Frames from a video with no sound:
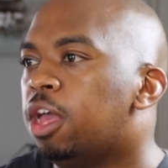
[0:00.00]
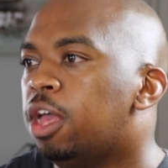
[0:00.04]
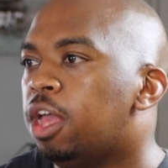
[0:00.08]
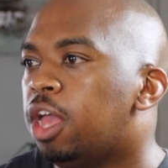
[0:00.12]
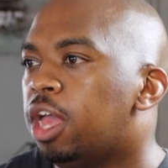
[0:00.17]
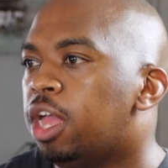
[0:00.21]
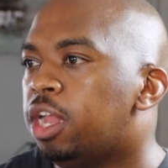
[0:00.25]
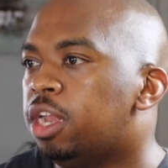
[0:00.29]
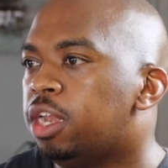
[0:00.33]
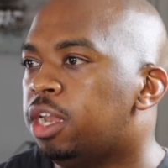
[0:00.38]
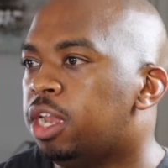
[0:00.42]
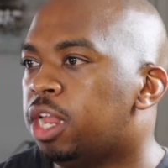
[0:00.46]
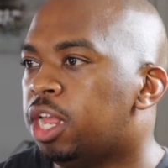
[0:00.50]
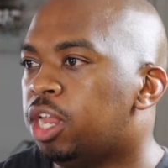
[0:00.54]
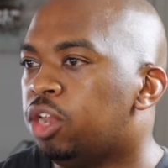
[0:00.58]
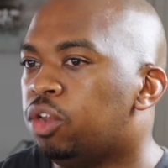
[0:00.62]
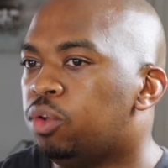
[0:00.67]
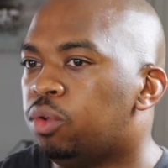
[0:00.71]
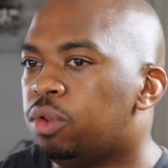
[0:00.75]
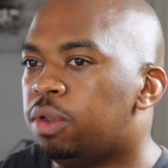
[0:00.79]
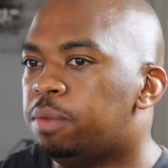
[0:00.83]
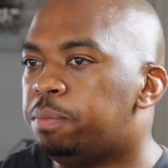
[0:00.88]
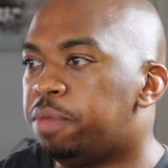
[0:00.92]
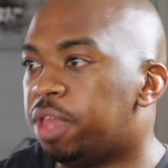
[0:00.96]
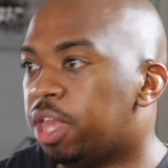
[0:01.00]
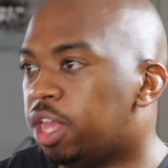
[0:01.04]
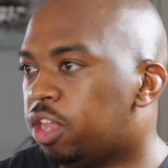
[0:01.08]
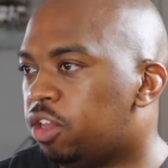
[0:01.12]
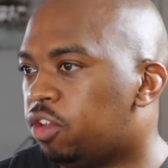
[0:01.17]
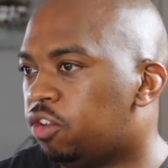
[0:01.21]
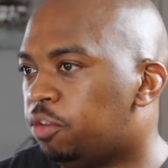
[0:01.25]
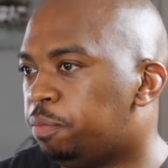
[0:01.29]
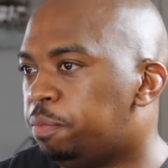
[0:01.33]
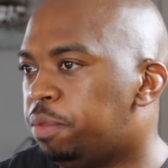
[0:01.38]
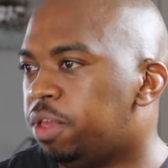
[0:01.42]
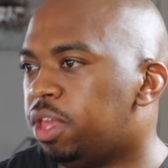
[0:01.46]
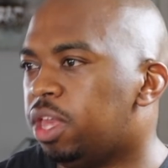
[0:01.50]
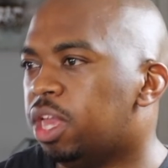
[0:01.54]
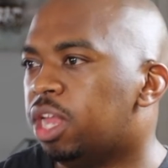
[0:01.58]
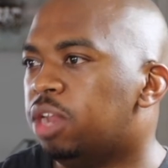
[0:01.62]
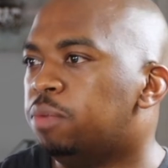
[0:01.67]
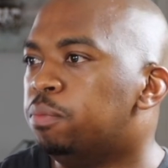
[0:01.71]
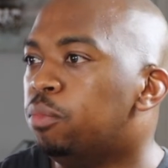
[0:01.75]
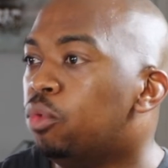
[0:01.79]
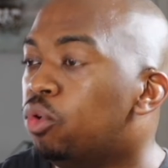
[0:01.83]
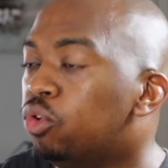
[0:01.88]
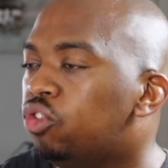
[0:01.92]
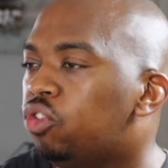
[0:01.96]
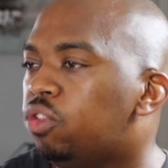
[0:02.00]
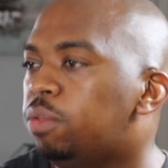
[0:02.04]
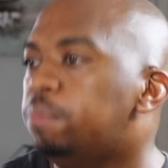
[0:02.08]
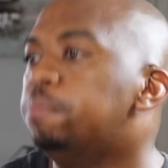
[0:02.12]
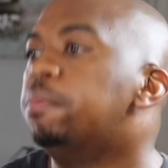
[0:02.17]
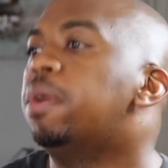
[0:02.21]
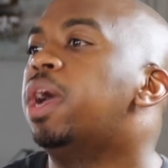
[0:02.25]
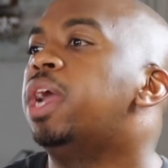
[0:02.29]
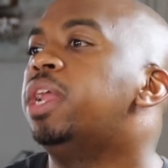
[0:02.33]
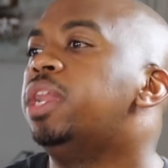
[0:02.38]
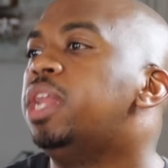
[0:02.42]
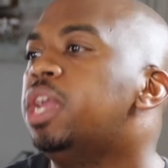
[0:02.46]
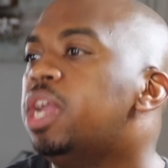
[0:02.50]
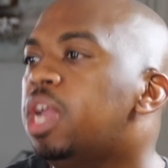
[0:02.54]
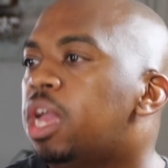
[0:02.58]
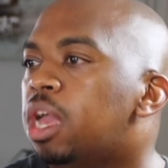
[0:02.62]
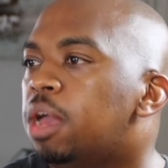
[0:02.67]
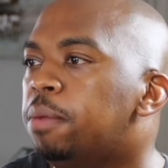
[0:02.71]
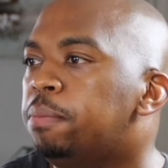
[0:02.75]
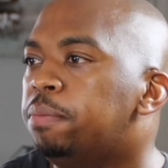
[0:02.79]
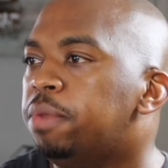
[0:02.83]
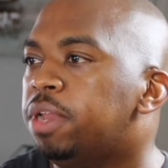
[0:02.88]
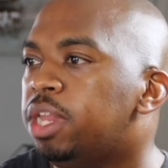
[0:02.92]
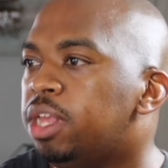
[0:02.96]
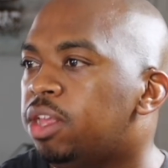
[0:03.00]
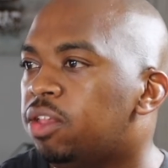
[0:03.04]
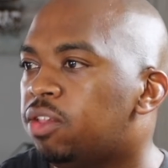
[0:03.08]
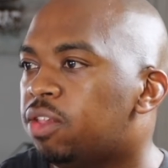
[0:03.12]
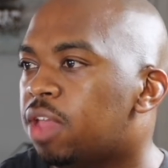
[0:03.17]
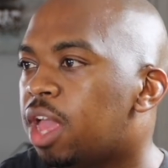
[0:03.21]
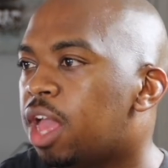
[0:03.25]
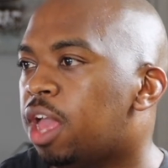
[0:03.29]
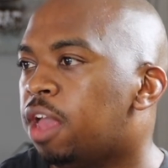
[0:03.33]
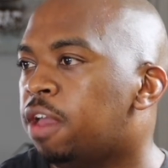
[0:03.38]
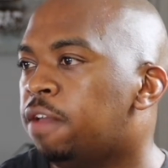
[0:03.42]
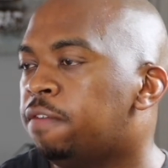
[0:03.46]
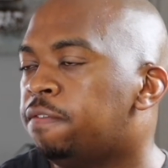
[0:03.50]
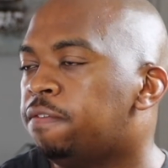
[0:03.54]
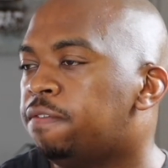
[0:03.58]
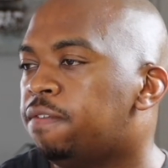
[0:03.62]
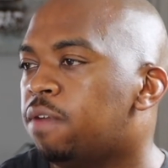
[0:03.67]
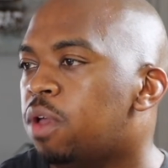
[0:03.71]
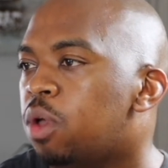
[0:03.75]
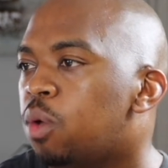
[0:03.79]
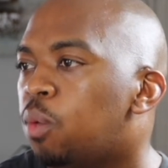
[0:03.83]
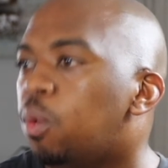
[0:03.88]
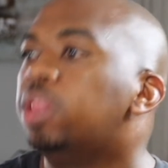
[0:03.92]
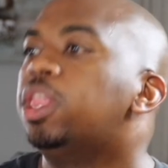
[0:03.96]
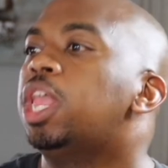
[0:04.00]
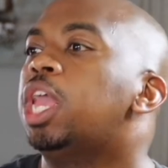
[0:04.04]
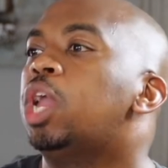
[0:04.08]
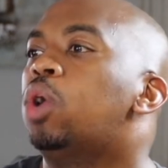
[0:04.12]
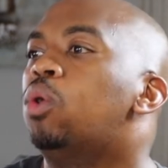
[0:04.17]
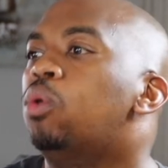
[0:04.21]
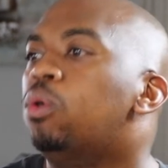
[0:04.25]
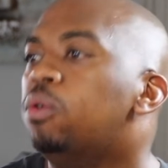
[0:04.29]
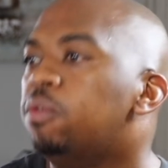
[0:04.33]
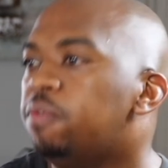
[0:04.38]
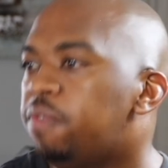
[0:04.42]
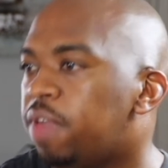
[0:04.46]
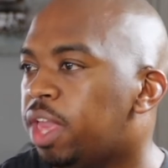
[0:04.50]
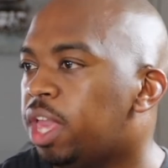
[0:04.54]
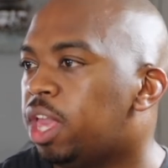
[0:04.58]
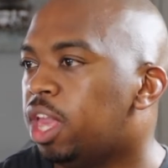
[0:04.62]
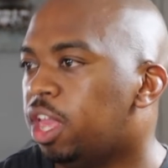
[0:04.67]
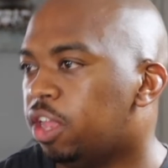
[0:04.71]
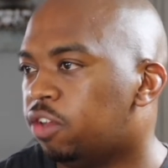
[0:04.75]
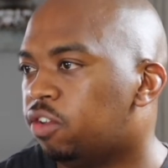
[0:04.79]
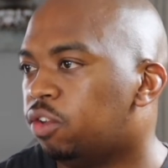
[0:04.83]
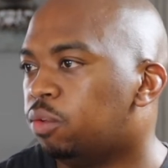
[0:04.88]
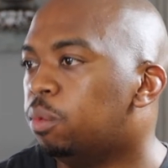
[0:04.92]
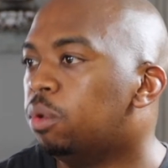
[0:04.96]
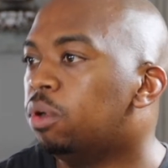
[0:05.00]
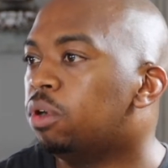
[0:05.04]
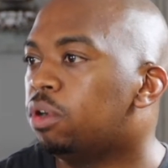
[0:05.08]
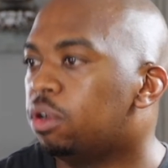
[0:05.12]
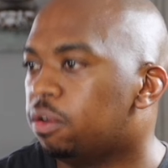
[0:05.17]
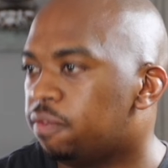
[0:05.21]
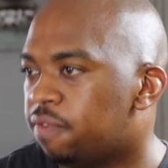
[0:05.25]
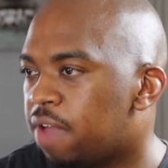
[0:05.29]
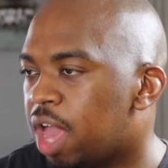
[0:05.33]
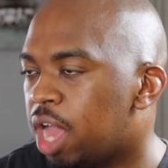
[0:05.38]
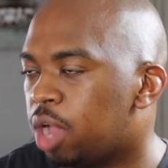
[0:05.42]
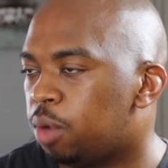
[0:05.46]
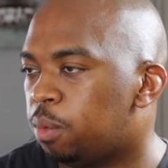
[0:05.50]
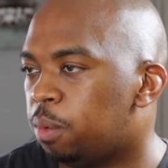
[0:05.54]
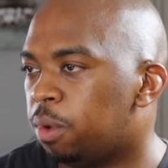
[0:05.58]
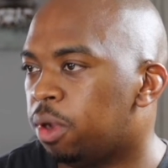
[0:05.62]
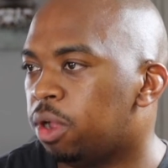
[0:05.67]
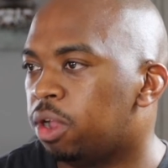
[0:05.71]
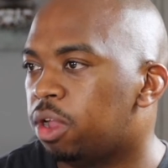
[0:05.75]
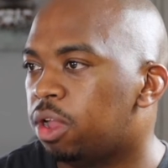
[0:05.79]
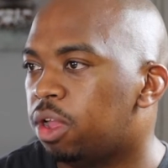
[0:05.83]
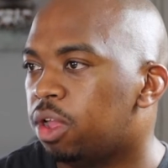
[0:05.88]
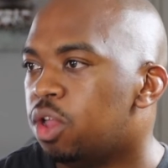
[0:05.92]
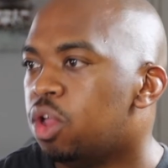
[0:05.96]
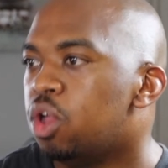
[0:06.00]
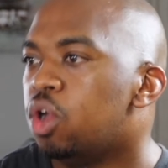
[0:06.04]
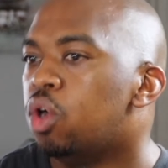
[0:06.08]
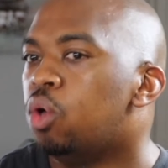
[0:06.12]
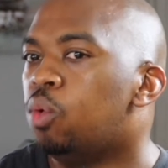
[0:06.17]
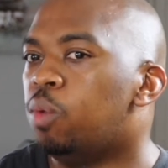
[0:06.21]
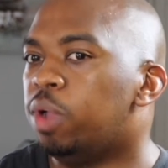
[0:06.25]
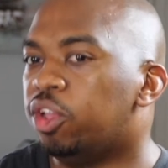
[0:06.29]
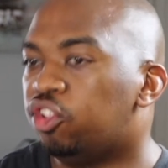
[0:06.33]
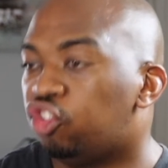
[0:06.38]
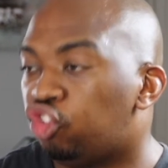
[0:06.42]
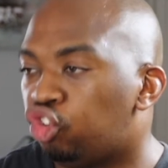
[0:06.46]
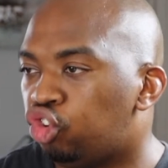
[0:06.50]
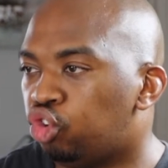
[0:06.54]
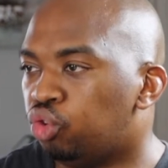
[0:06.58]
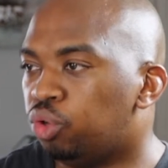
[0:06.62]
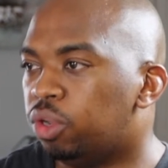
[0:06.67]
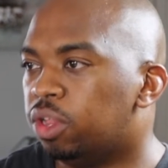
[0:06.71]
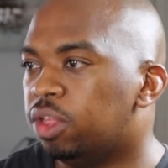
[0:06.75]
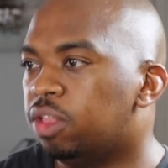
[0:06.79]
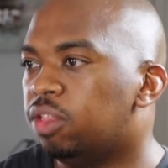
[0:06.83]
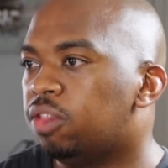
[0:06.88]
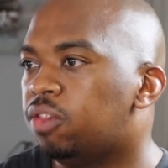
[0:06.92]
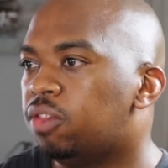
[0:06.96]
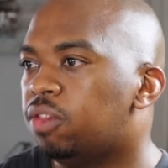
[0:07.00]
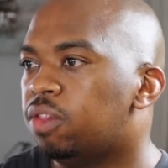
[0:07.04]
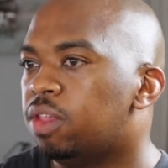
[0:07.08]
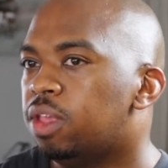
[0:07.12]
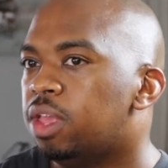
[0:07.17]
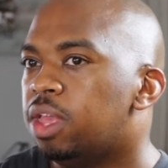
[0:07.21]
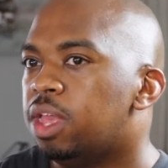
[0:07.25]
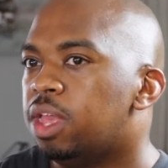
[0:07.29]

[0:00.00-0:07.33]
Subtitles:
and then BHP and most mining companies have what they call vacation work or vac work, where students